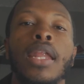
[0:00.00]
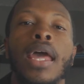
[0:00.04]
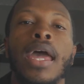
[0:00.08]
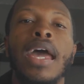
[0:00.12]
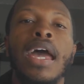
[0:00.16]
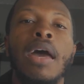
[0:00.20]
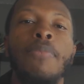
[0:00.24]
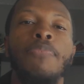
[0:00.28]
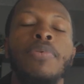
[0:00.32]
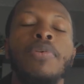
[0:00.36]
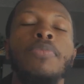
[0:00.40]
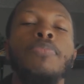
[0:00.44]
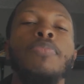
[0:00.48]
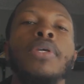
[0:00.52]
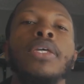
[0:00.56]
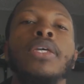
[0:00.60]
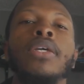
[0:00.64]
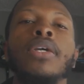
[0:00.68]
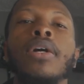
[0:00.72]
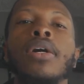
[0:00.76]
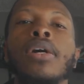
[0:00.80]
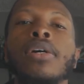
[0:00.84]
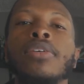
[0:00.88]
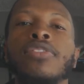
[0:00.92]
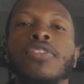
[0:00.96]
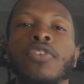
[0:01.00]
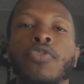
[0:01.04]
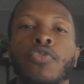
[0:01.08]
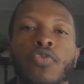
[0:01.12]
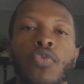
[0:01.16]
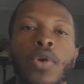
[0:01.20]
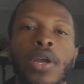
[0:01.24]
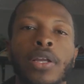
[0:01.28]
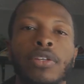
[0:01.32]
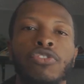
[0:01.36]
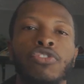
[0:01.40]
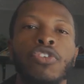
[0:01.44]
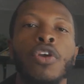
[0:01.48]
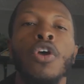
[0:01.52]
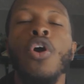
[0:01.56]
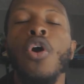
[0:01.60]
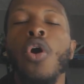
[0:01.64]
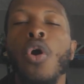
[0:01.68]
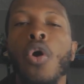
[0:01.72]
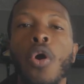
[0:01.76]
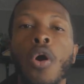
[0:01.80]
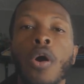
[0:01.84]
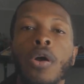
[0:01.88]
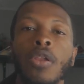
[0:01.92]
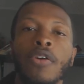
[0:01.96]
unhappy because of which.
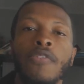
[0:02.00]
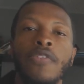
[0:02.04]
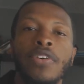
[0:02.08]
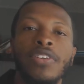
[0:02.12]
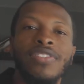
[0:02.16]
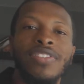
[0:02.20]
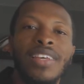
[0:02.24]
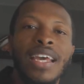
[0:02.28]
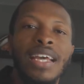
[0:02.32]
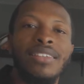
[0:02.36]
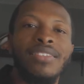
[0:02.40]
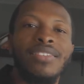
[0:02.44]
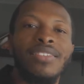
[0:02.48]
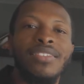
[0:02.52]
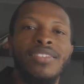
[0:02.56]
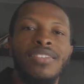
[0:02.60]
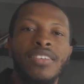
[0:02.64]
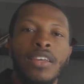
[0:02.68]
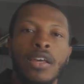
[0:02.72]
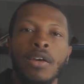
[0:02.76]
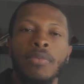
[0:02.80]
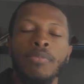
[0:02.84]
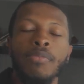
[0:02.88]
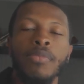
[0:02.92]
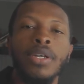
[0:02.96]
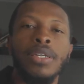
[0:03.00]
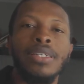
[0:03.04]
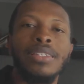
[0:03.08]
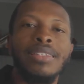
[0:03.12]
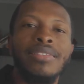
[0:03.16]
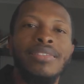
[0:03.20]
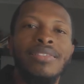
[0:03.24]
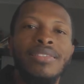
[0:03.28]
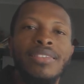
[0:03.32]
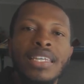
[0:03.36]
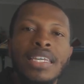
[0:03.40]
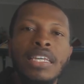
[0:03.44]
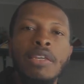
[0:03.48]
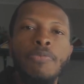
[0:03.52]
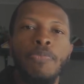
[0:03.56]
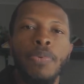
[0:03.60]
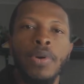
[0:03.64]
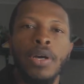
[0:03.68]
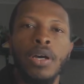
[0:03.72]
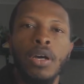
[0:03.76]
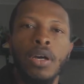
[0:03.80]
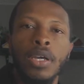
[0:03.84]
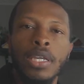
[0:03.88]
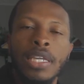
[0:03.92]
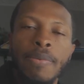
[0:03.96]
All of us, at some
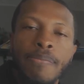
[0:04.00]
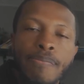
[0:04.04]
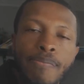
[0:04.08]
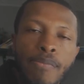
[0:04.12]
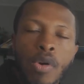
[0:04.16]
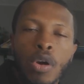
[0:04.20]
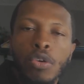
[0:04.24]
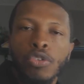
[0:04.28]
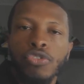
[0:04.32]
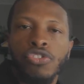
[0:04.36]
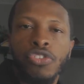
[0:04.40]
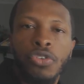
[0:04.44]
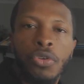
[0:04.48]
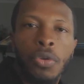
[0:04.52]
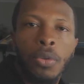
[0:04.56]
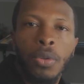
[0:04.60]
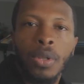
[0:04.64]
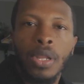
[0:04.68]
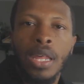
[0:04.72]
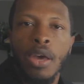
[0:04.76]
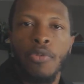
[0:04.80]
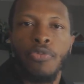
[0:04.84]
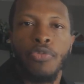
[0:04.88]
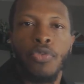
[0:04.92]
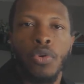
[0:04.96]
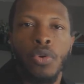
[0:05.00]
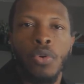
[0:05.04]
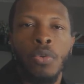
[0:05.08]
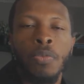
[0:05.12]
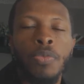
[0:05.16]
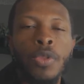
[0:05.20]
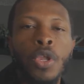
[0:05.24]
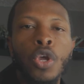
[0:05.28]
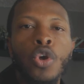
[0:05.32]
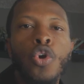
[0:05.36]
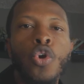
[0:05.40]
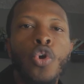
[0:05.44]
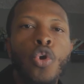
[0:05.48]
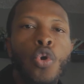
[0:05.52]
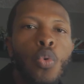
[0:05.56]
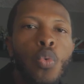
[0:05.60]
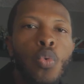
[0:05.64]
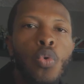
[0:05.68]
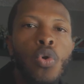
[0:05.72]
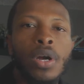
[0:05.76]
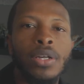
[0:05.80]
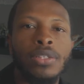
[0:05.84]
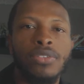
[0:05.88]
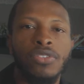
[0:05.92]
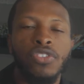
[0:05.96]
deep emotional level,
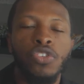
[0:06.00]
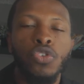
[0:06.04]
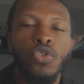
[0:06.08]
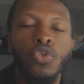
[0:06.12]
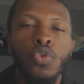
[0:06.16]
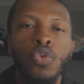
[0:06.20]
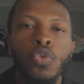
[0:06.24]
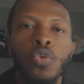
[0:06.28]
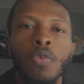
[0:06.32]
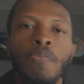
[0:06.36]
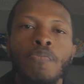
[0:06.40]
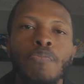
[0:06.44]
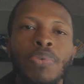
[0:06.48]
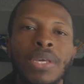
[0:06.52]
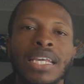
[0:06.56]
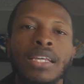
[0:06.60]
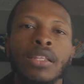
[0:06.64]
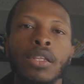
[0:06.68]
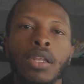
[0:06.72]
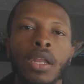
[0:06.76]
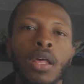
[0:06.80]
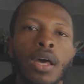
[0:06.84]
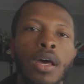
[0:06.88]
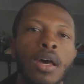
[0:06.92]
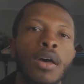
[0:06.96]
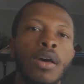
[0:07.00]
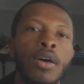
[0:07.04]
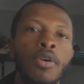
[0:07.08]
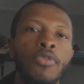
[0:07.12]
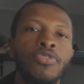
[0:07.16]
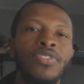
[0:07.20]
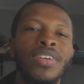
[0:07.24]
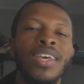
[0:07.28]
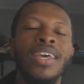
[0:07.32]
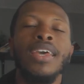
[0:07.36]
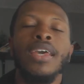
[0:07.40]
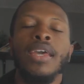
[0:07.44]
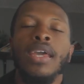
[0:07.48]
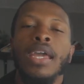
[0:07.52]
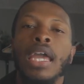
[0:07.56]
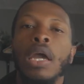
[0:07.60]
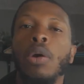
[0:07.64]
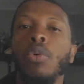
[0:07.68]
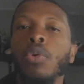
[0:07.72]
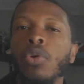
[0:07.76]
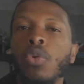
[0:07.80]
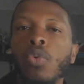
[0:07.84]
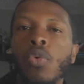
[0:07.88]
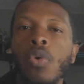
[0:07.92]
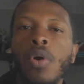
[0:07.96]
want to be loved
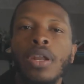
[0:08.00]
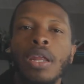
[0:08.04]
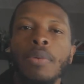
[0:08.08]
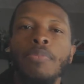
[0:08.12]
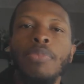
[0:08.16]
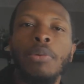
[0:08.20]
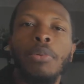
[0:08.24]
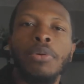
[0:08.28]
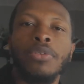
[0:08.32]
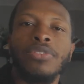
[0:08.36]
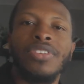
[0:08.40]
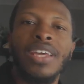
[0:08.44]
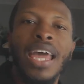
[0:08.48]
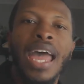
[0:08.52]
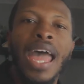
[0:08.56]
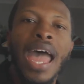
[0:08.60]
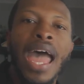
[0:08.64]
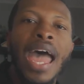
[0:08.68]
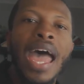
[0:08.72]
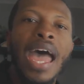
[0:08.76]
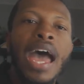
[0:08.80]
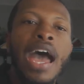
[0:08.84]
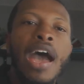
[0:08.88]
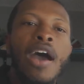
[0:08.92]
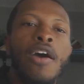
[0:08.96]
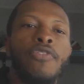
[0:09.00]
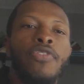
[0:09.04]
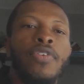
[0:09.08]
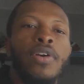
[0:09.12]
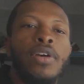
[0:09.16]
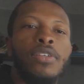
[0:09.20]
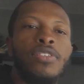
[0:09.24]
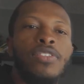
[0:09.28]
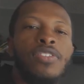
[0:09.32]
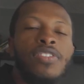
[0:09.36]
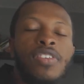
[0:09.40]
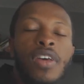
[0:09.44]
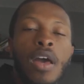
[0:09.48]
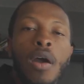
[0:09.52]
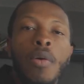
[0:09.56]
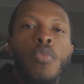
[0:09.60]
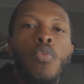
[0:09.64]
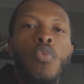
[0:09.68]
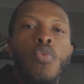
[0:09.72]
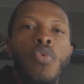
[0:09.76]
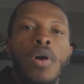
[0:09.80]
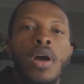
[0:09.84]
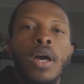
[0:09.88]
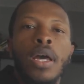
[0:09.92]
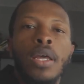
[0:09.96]
and we want to be able to have
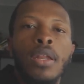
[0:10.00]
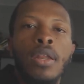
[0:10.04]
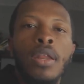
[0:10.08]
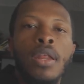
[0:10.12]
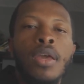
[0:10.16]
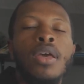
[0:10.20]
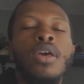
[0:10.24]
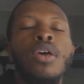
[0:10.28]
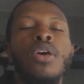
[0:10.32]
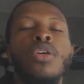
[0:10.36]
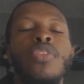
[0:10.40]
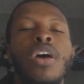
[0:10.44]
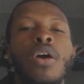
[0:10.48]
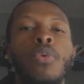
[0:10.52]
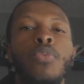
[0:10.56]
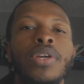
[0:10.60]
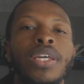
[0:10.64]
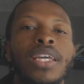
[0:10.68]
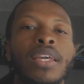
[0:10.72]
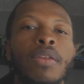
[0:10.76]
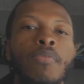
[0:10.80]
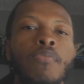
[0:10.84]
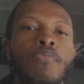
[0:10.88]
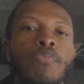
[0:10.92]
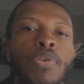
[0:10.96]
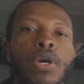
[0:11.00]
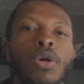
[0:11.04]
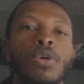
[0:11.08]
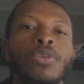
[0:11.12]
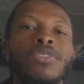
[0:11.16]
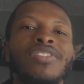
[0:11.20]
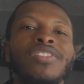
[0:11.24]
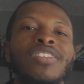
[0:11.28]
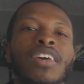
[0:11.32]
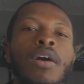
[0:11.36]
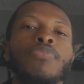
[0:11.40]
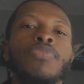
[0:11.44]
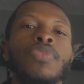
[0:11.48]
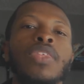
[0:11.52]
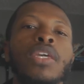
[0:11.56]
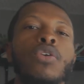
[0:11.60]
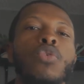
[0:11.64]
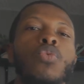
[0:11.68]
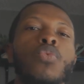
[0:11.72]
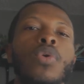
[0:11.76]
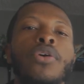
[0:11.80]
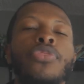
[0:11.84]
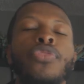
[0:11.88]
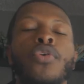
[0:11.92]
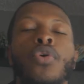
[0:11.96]
someone that we can build
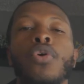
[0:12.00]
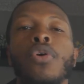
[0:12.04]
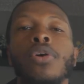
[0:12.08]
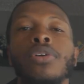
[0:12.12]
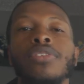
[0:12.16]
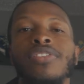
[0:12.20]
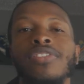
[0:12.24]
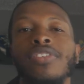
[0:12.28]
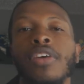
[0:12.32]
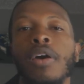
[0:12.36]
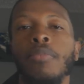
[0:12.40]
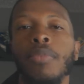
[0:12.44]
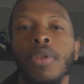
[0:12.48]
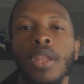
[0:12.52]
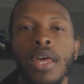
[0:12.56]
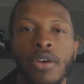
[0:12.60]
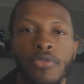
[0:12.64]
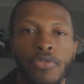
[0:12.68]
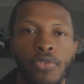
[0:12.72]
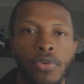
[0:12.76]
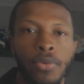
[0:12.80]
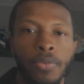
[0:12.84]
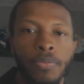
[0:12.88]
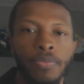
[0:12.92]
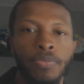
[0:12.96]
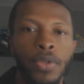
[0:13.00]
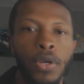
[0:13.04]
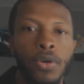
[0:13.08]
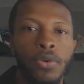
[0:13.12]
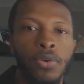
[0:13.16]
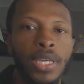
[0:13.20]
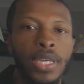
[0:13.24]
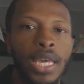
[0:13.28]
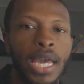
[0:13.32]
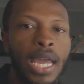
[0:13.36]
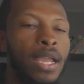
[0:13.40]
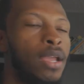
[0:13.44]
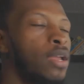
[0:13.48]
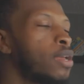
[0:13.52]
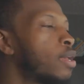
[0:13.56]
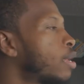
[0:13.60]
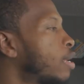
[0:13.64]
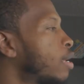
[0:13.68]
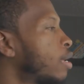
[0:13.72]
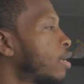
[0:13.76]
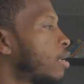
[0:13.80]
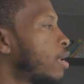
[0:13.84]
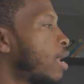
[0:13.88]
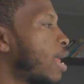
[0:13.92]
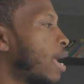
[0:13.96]
something with on some level. Okay.
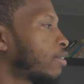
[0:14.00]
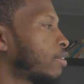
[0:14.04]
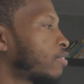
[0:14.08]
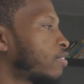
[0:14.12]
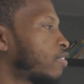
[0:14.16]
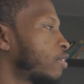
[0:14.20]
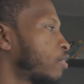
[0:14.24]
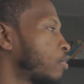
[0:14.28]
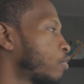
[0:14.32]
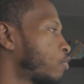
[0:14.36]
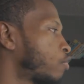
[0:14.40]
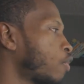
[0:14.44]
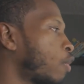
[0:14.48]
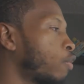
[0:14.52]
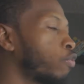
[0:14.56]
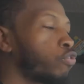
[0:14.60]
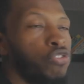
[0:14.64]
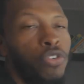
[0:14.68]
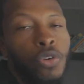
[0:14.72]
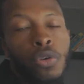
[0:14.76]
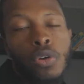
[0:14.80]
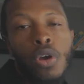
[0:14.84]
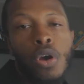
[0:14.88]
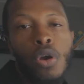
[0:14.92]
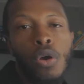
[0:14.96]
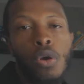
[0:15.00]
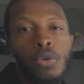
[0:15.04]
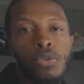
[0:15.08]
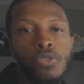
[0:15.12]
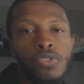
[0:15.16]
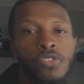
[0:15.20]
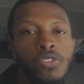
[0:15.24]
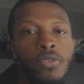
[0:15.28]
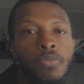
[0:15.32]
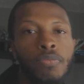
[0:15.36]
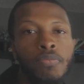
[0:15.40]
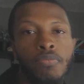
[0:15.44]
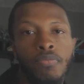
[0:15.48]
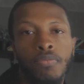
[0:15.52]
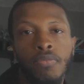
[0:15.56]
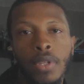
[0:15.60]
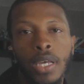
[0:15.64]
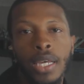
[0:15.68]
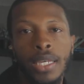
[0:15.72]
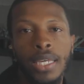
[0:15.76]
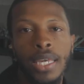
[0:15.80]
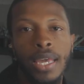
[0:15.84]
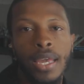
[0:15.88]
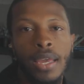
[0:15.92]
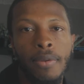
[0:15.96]
Next, social goals.
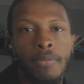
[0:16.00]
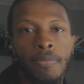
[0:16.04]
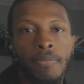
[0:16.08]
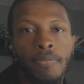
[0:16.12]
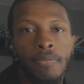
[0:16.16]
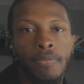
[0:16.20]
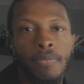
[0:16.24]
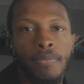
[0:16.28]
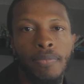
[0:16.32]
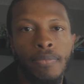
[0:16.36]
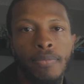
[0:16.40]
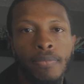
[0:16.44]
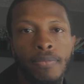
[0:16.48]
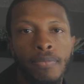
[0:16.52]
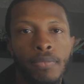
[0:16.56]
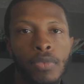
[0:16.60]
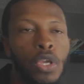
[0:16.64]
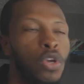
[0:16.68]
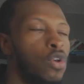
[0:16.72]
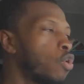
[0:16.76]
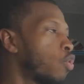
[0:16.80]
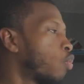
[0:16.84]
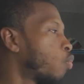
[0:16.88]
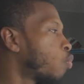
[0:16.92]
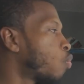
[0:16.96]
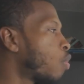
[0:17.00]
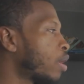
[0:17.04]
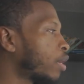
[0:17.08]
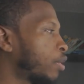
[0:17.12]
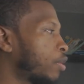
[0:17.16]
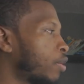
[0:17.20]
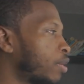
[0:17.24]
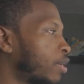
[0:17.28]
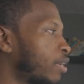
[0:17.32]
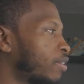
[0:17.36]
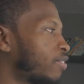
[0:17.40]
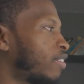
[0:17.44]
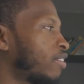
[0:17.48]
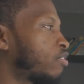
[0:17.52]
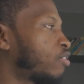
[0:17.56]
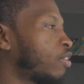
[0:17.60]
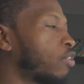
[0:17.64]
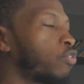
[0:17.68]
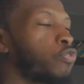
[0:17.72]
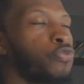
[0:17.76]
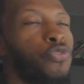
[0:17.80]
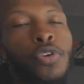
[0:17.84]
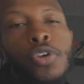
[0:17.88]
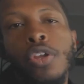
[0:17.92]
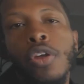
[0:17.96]
Again, what good is it
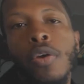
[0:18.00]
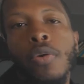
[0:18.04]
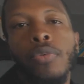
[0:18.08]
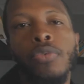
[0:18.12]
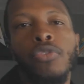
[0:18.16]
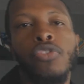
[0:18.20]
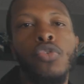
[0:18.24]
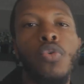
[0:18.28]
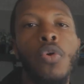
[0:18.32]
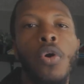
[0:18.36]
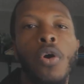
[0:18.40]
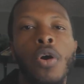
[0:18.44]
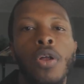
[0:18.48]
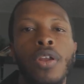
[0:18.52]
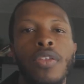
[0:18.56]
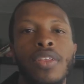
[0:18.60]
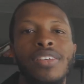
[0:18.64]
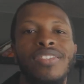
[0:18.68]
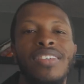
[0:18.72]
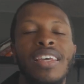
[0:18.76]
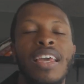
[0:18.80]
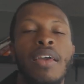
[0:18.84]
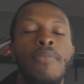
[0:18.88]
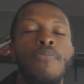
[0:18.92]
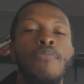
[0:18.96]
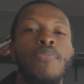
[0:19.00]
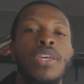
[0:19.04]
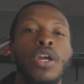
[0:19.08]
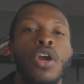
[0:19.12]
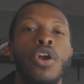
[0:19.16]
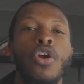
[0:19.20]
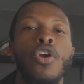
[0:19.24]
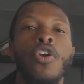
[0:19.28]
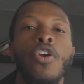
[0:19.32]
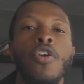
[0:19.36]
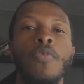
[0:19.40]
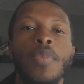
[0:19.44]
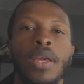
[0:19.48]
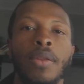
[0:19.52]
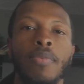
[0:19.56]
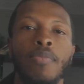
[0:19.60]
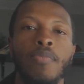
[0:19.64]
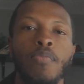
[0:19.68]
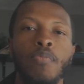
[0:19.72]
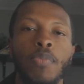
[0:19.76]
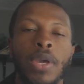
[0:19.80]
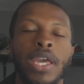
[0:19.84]
just for you to do all this and be a hermit,